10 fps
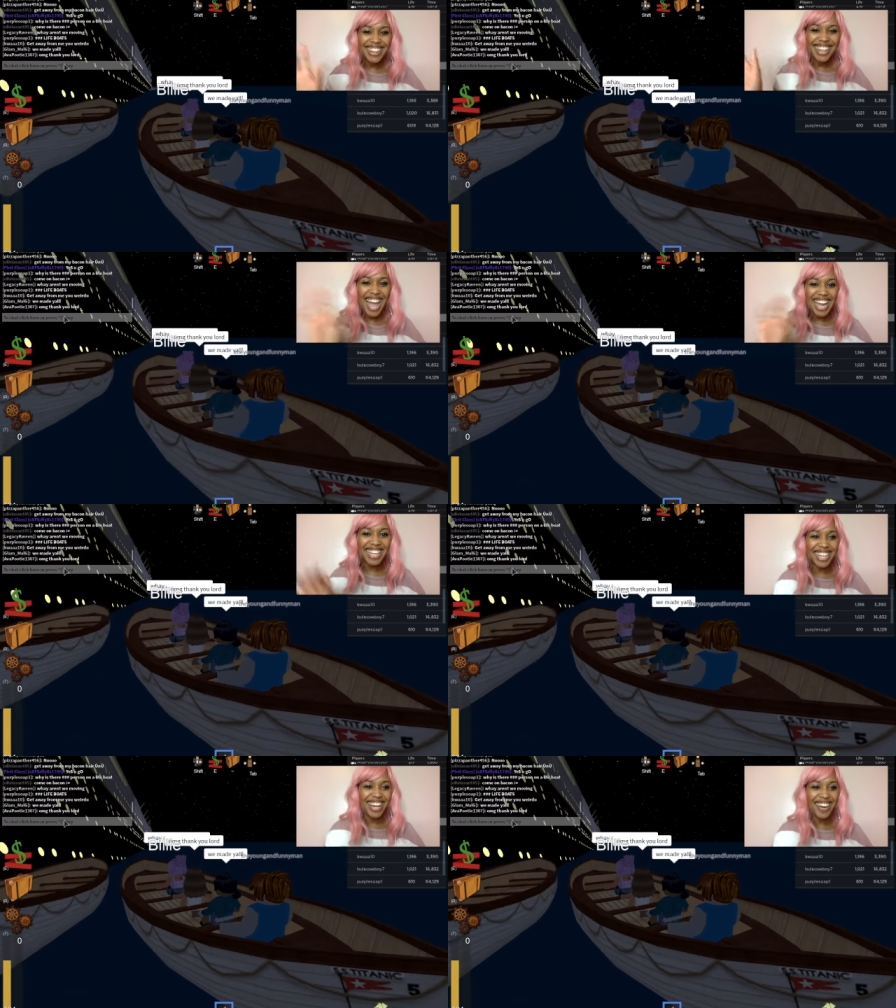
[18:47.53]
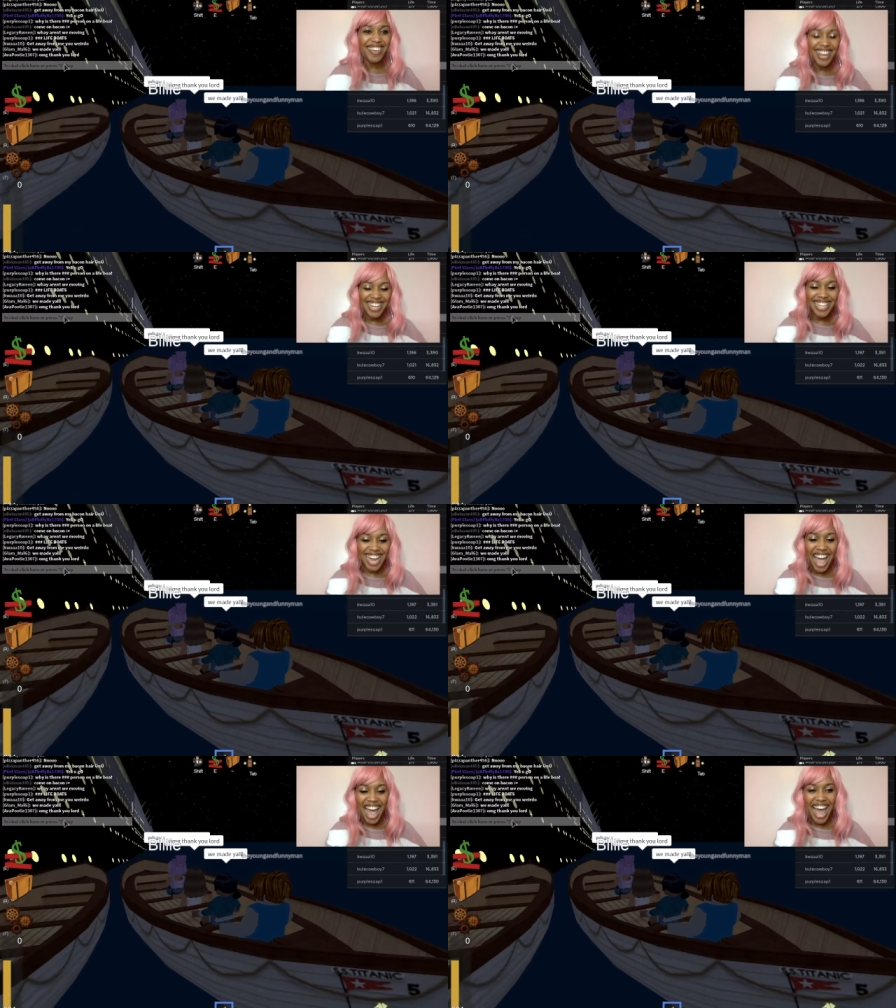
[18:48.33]
Thank you.
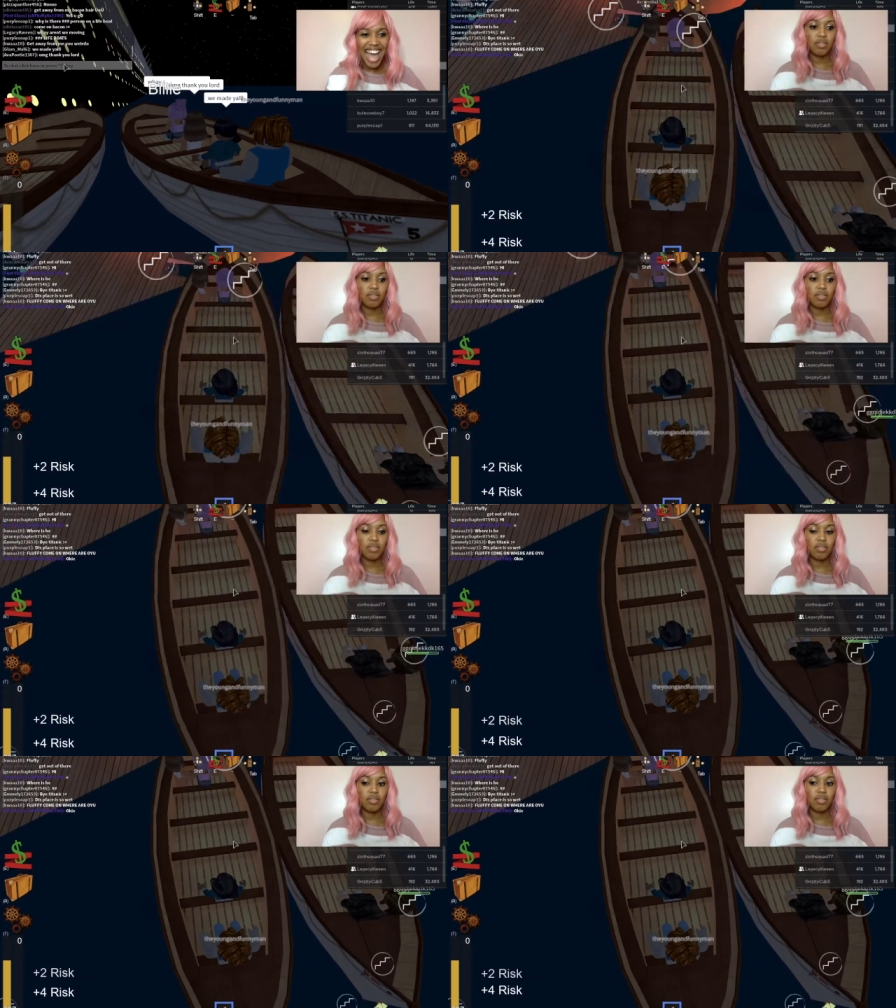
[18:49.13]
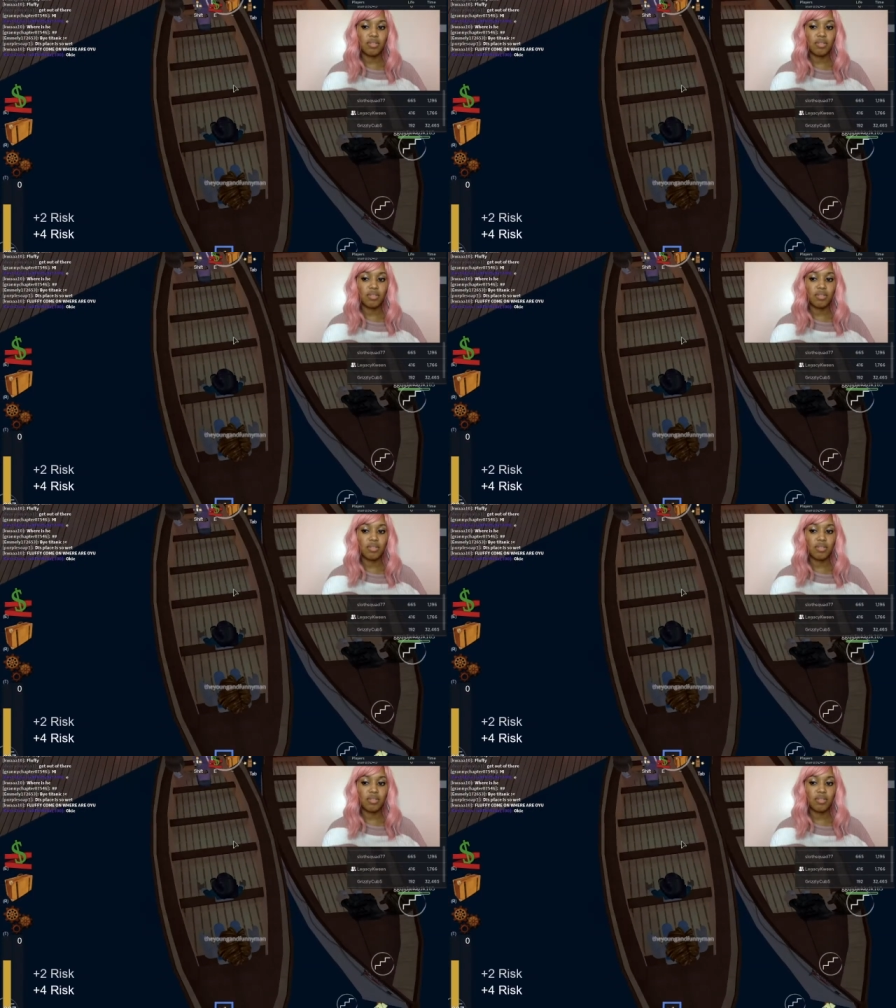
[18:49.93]
Yeah. Oh no, we're.